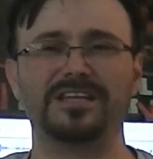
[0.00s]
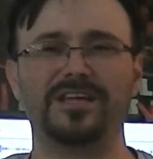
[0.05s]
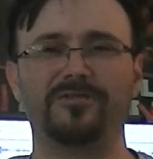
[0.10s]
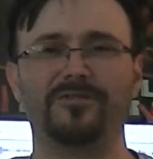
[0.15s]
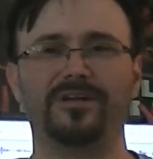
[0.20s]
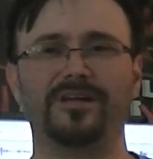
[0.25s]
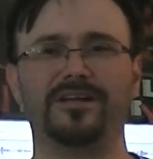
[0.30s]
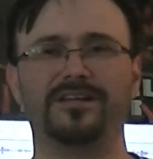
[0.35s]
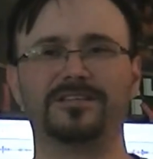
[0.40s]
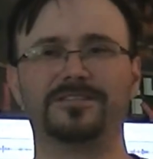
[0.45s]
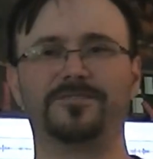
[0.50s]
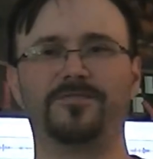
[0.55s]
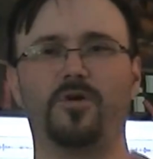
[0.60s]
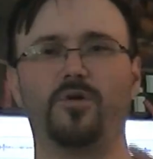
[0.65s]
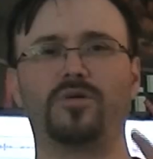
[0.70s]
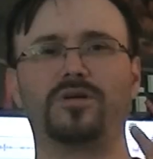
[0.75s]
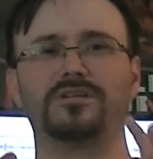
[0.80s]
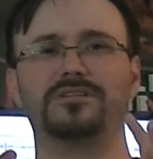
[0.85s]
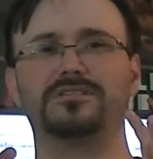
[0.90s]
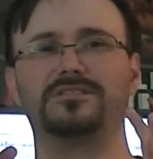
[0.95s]
they would have
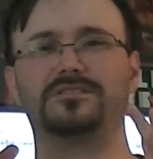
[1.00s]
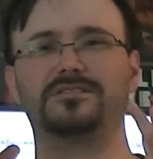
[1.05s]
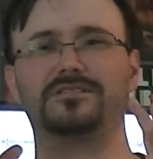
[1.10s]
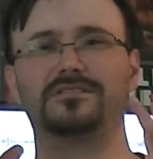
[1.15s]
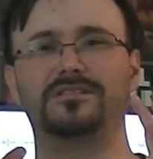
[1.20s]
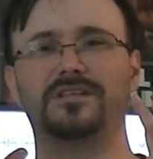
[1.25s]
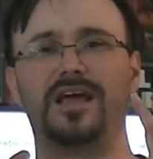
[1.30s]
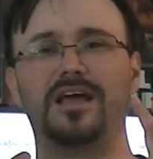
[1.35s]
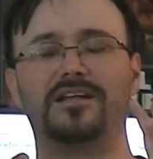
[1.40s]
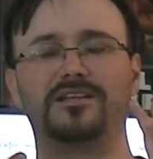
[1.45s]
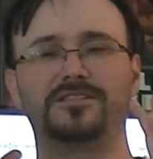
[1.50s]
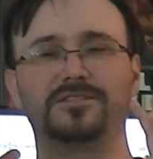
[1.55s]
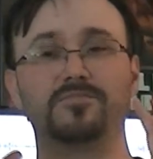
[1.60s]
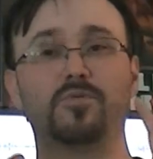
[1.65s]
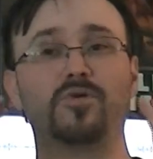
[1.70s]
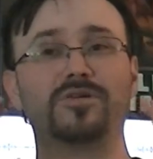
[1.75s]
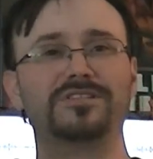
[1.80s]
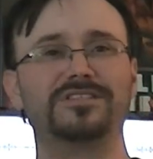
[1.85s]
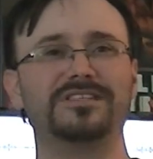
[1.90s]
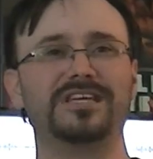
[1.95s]
focused had some
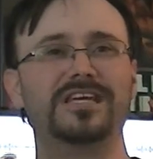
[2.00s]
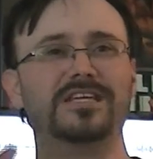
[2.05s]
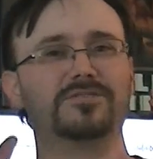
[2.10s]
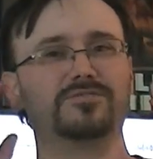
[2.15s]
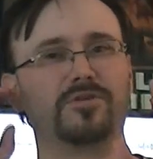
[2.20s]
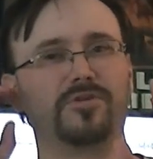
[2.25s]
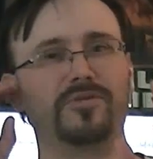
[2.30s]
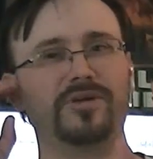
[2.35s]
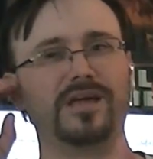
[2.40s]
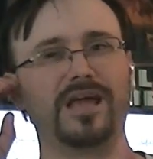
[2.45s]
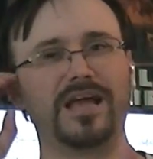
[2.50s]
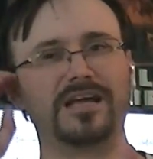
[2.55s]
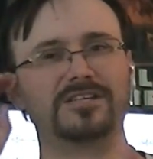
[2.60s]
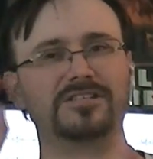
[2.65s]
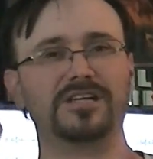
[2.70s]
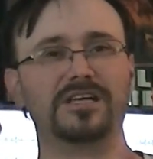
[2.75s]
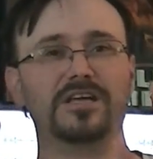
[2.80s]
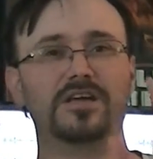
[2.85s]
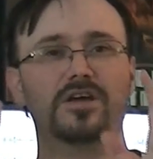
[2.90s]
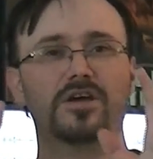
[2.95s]
more scenes where we
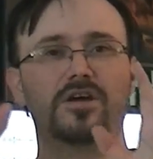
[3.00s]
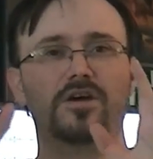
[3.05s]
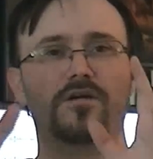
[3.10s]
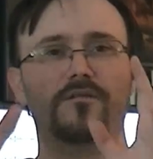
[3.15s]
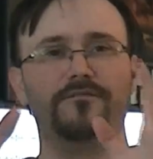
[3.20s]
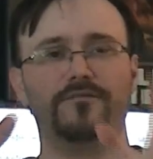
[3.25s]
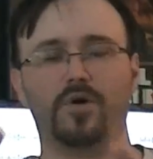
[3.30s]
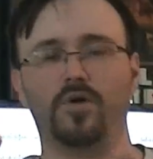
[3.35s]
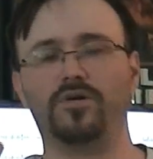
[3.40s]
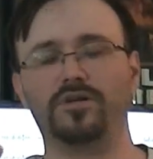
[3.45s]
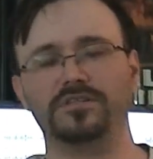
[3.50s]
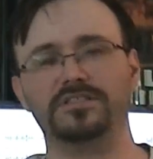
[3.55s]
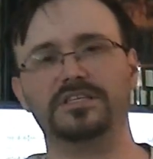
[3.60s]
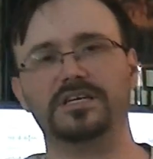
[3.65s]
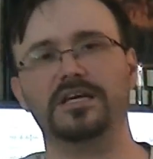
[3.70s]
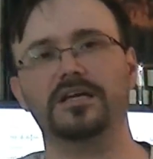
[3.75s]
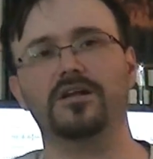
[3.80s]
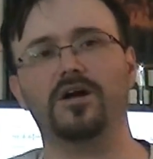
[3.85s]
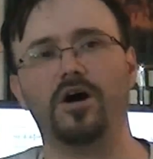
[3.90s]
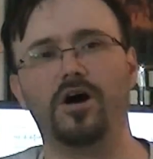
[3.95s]
actually focus
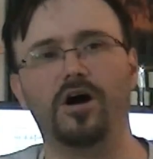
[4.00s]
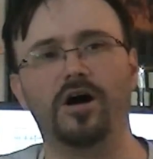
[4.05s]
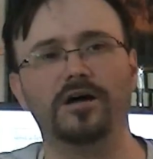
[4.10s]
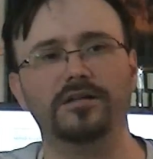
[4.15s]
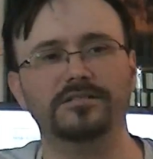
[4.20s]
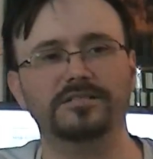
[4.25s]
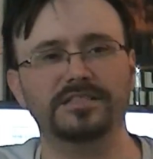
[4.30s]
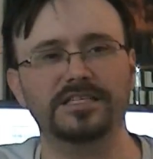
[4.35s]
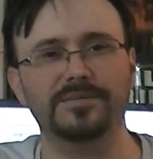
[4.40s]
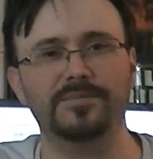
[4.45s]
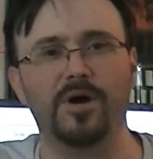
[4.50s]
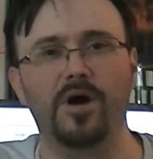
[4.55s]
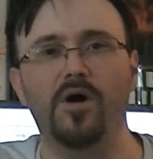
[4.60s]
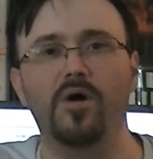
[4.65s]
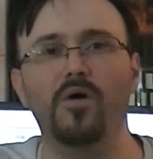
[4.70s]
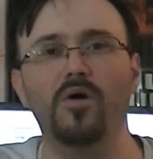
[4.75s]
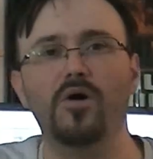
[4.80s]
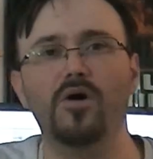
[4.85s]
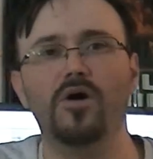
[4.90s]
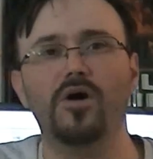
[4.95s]
in on
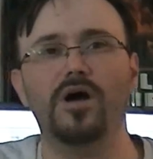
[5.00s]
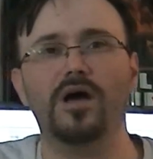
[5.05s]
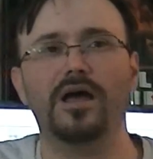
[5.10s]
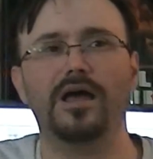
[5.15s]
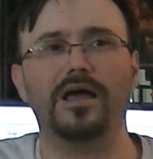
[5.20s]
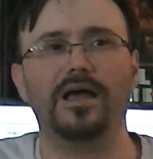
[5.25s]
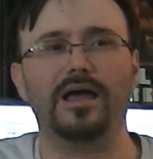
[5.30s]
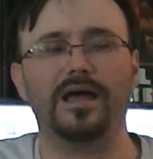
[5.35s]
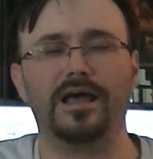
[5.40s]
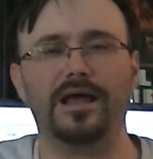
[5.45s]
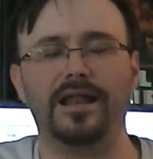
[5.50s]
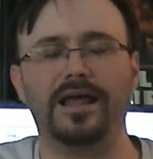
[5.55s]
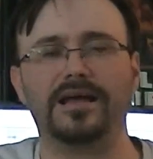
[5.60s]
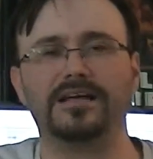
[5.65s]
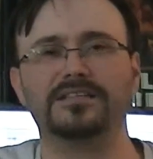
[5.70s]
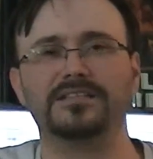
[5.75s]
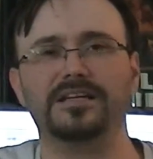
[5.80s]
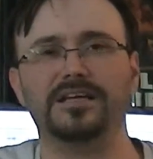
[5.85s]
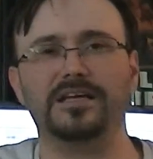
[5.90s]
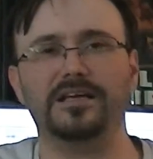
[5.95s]
Zemo and
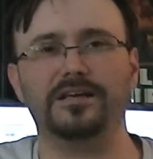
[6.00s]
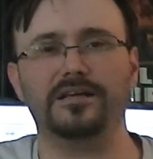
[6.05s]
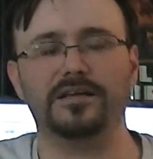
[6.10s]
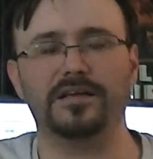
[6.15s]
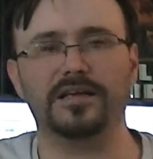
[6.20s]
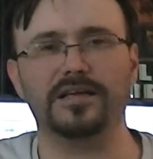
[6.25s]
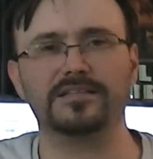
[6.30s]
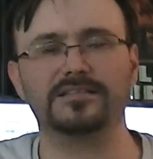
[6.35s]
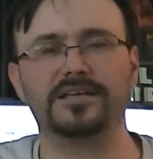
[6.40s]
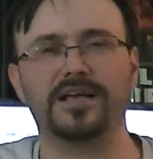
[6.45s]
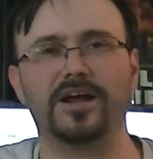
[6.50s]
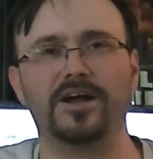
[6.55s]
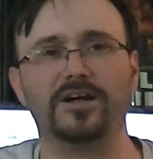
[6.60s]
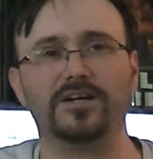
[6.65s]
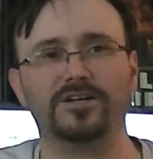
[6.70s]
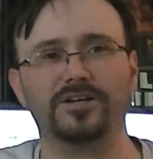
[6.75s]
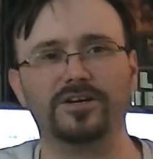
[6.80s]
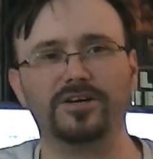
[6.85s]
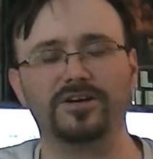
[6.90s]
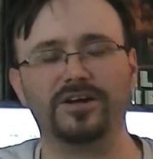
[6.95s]
actually his
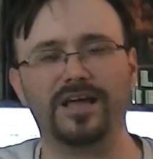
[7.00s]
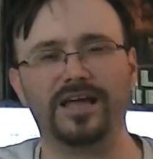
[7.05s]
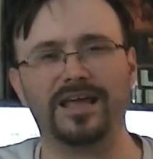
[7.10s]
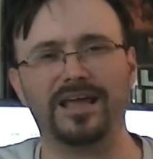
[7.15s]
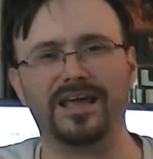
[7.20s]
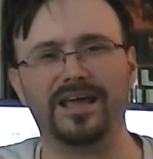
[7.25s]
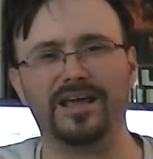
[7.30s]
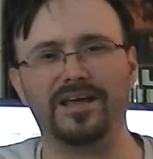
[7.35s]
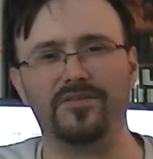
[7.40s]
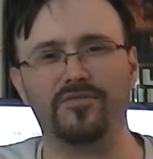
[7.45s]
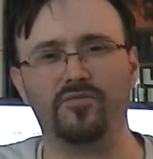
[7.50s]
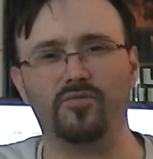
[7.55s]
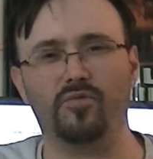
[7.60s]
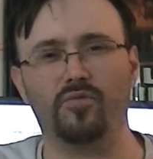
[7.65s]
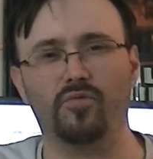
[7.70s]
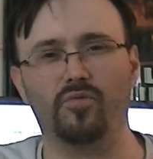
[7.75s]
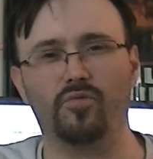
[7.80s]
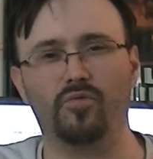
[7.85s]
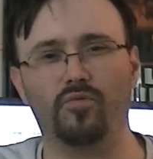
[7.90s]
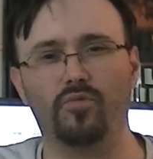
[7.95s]
character and
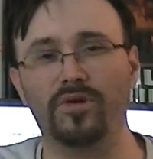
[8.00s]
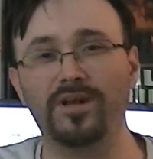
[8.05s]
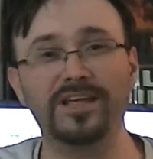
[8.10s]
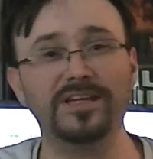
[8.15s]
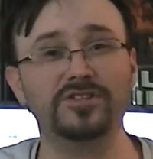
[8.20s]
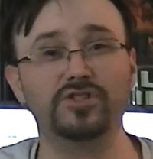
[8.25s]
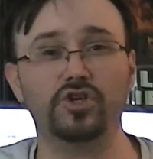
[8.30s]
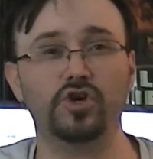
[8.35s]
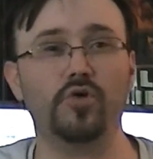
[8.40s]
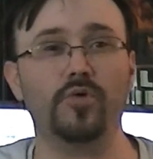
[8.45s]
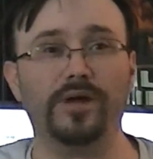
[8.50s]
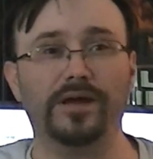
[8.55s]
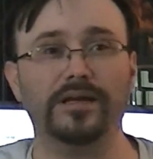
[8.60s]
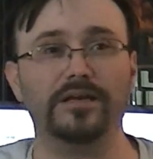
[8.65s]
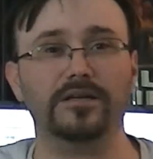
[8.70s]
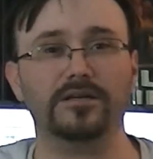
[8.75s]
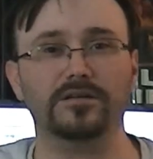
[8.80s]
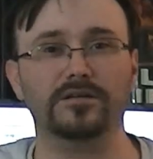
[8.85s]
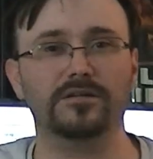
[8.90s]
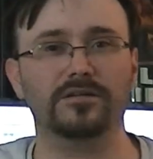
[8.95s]
what he's
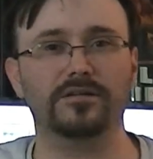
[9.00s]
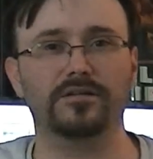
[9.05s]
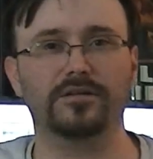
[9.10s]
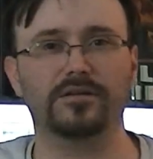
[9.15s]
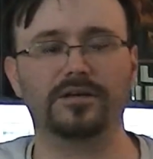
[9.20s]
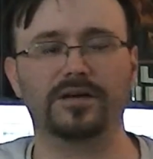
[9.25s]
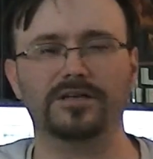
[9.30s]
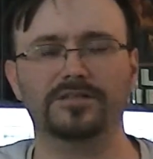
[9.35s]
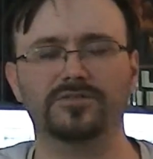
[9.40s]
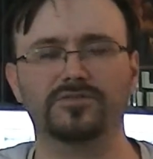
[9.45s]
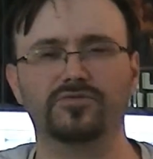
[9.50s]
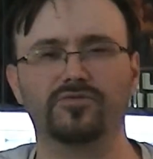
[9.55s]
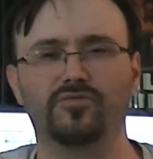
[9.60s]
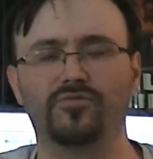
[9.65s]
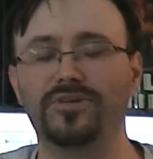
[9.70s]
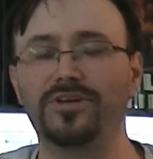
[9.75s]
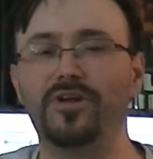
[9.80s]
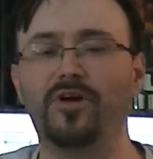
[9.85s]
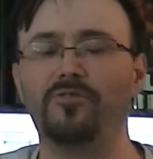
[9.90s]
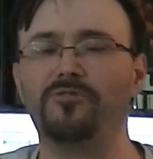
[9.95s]
doing because
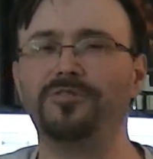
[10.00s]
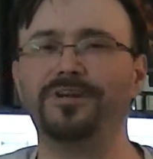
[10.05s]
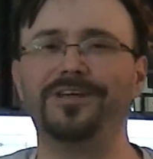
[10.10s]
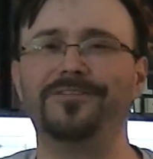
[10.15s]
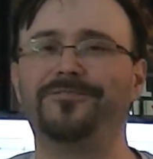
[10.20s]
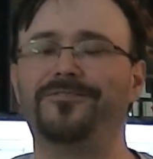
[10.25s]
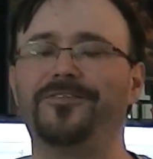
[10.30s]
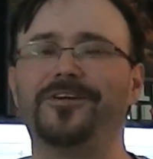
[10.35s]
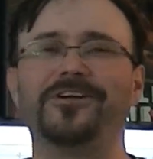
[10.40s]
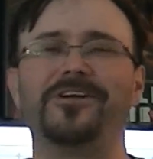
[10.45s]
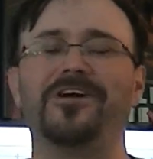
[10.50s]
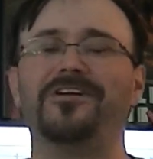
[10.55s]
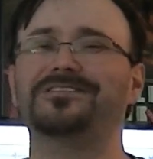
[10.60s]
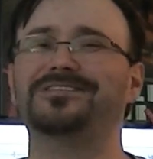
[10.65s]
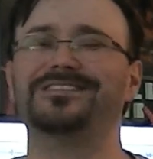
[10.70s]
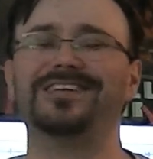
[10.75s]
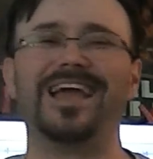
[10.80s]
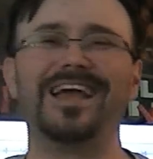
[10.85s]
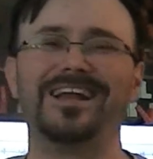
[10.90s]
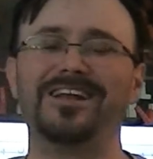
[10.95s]
we don't really figure out
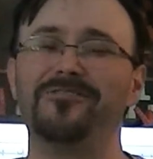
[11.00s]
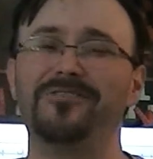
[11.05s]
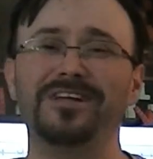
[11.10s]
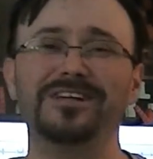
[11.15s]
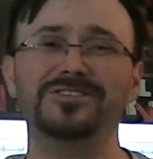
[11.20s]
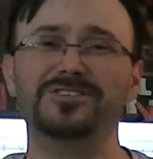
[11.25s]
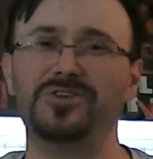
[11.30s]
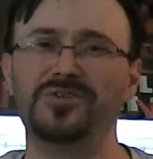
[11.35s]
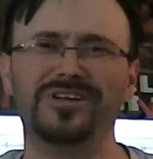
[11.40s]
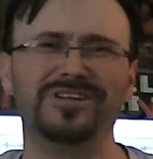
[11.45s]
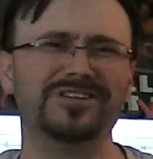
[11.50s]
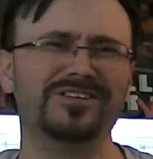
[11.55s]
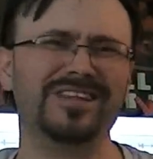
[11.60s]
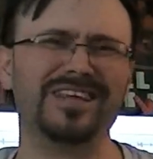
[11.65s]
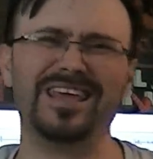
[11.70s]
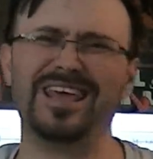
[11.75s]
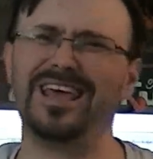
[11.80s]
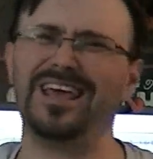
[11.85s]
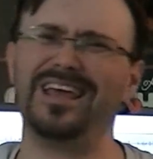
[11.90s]
exactly what he's doing until the